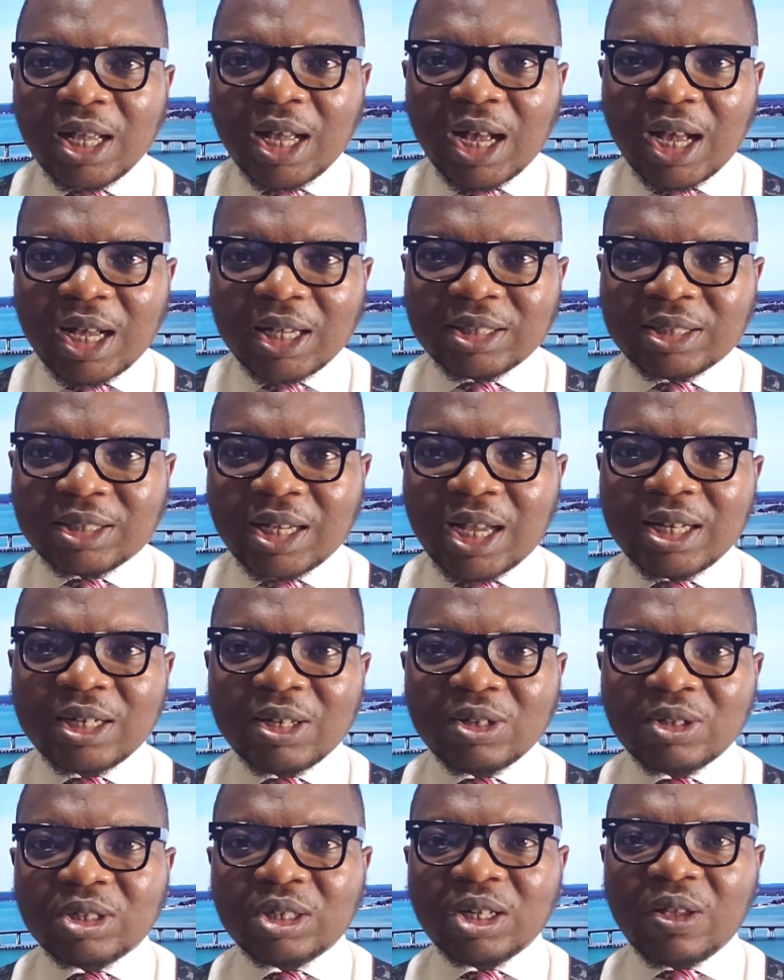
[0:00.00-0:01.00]
as
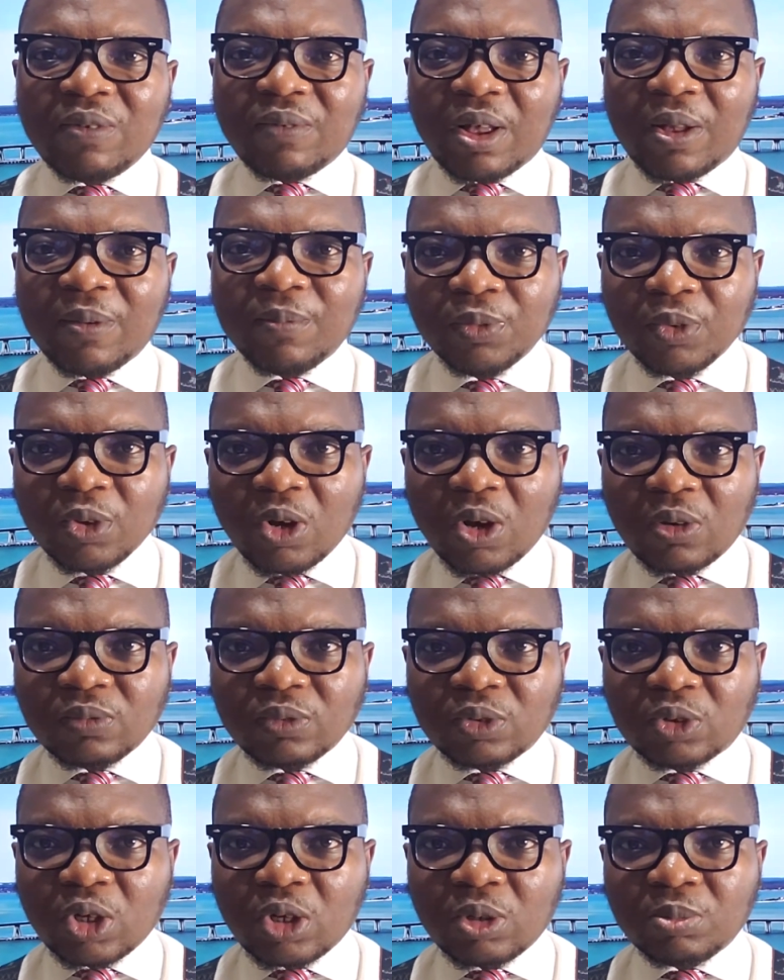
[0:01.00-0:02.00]
Daniel Silva
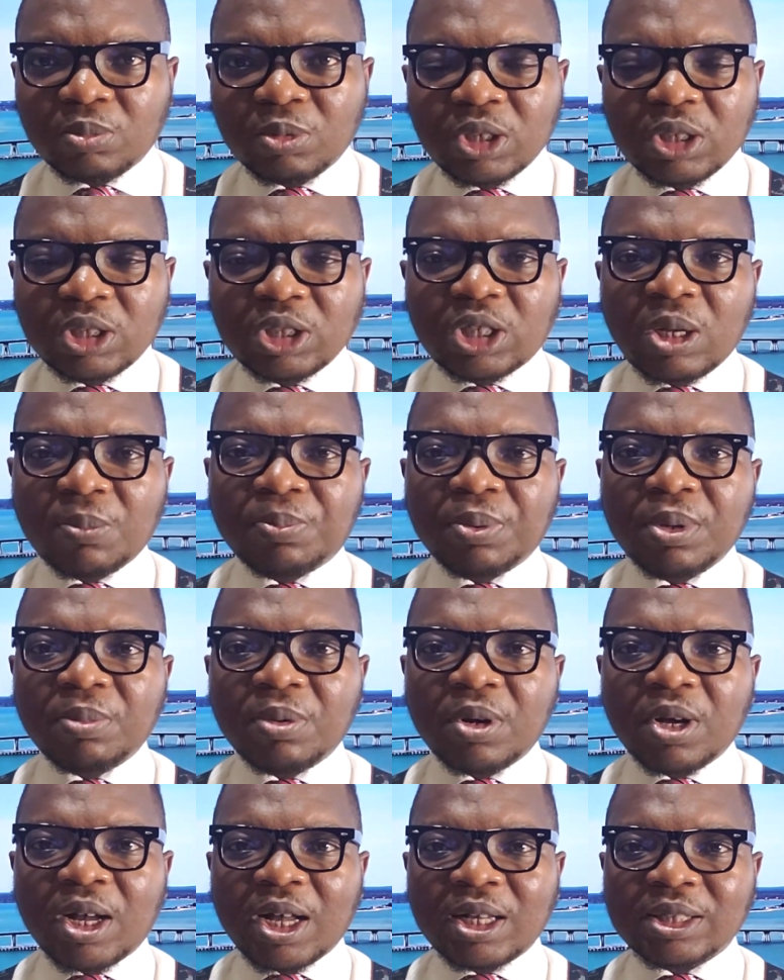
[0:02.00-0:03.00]
of JP
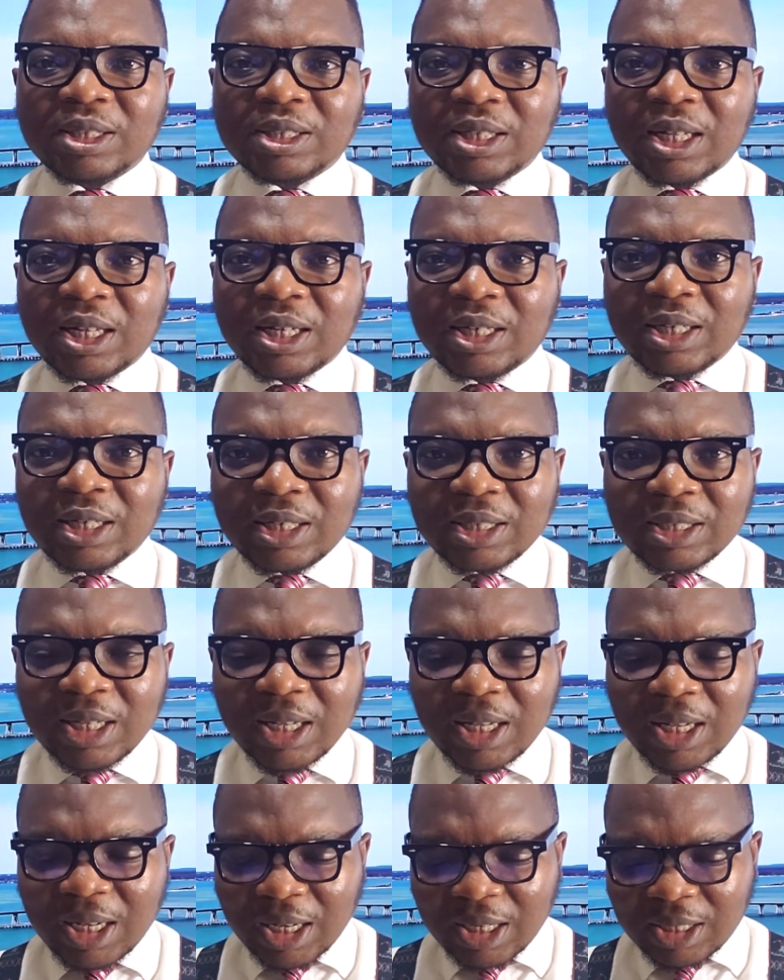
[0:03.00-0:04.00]
Morgan said this
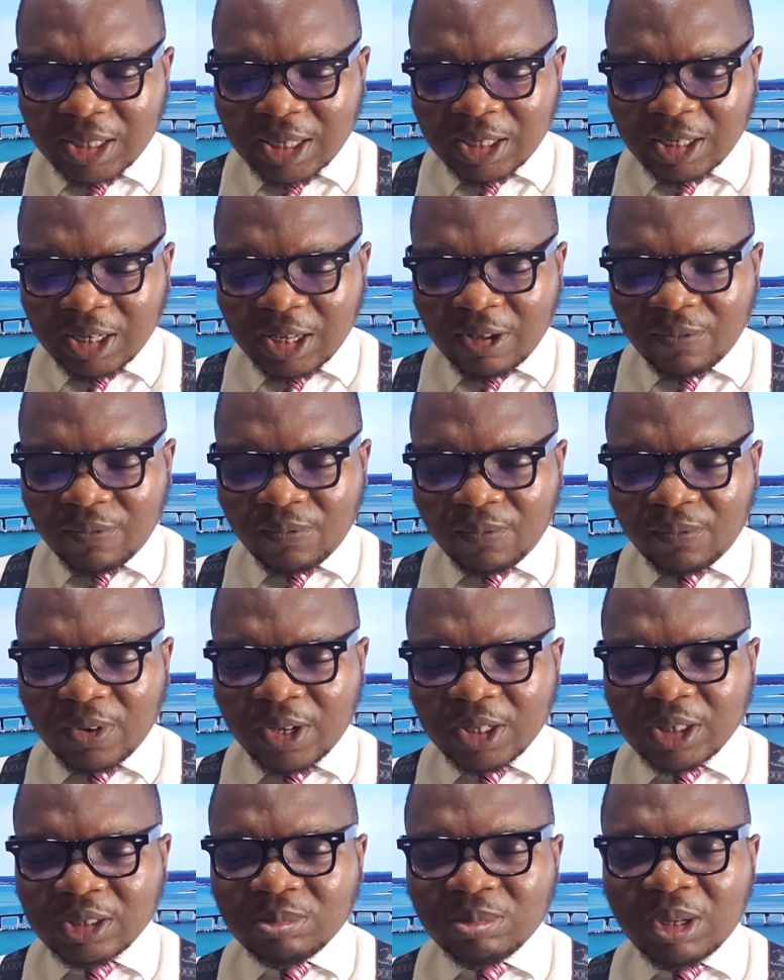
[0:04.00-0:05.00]
in an
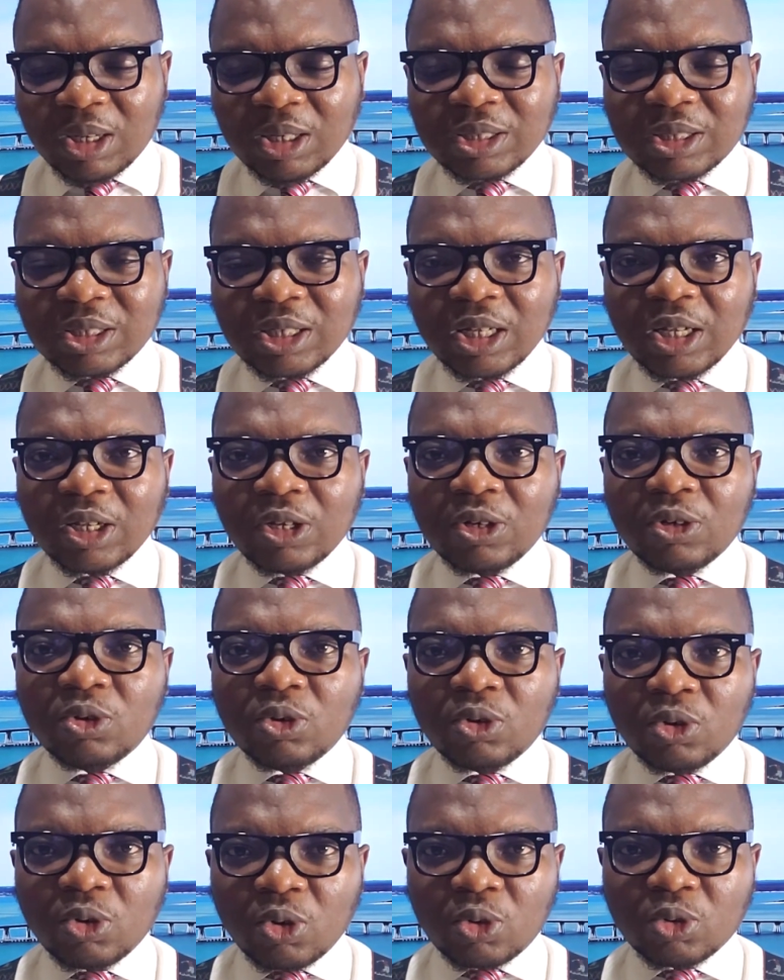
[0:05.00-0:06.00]
investment
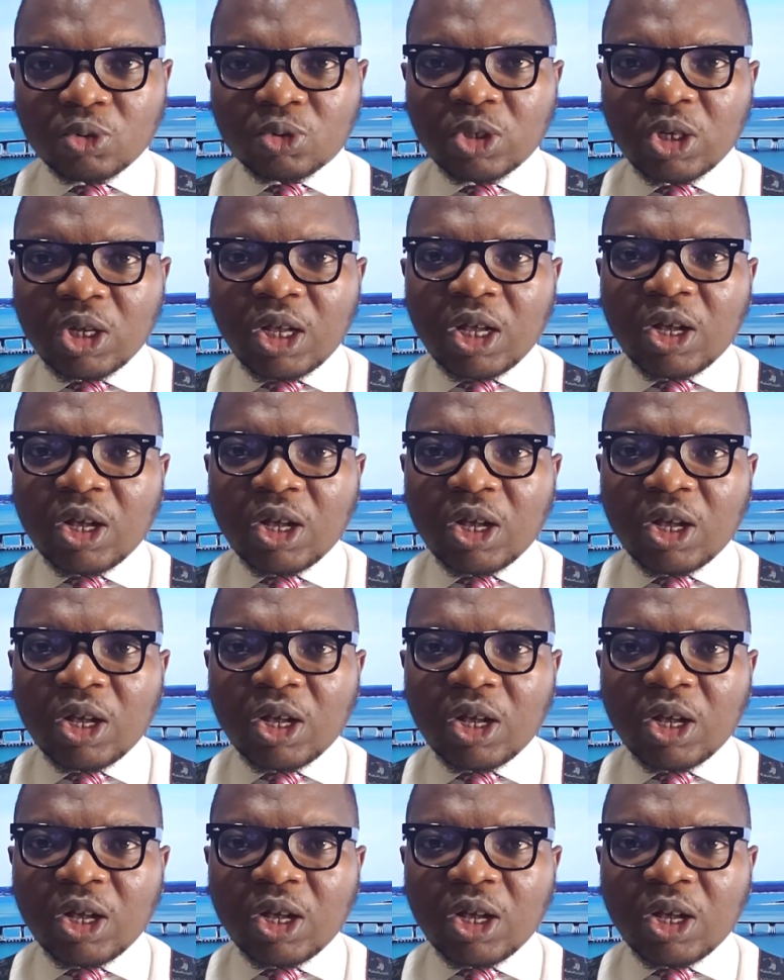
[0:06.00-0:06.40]
note.